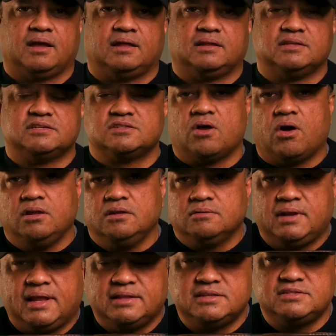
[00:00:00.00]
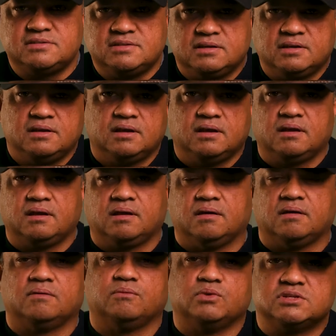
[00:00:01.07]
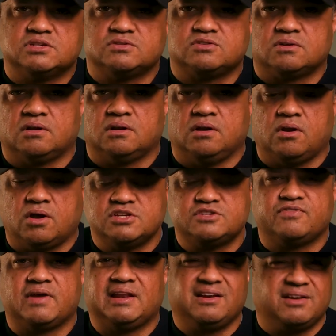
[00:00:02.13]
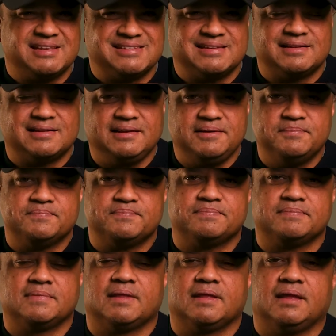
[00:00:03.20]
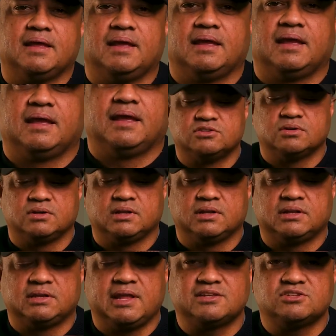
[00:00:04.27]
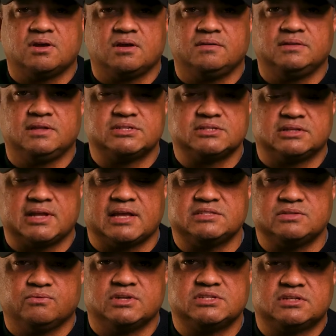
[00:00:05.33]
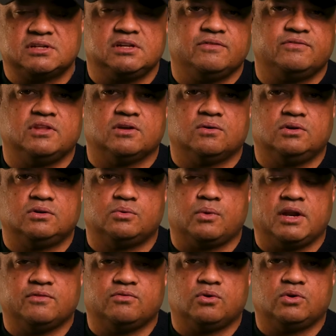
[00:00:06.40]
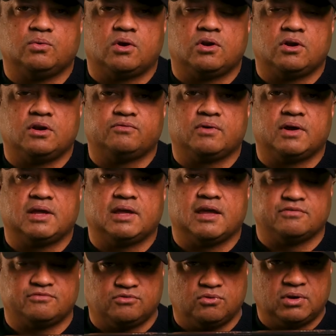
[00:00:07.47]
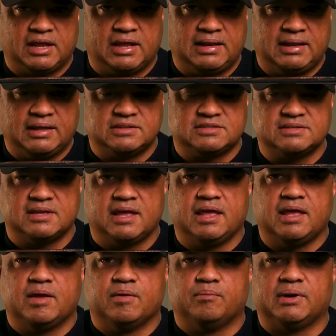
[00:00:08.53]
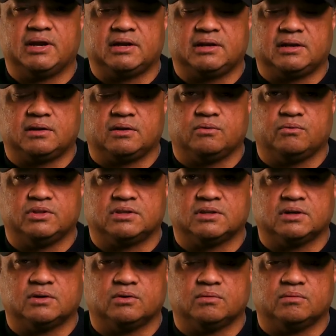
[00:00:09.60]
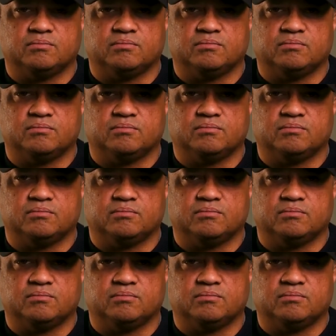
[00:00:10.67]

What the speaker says: This is an all-new lens which is launched fairly recently. So it has the versatility of the old 24 to 105 f4L lens, but with a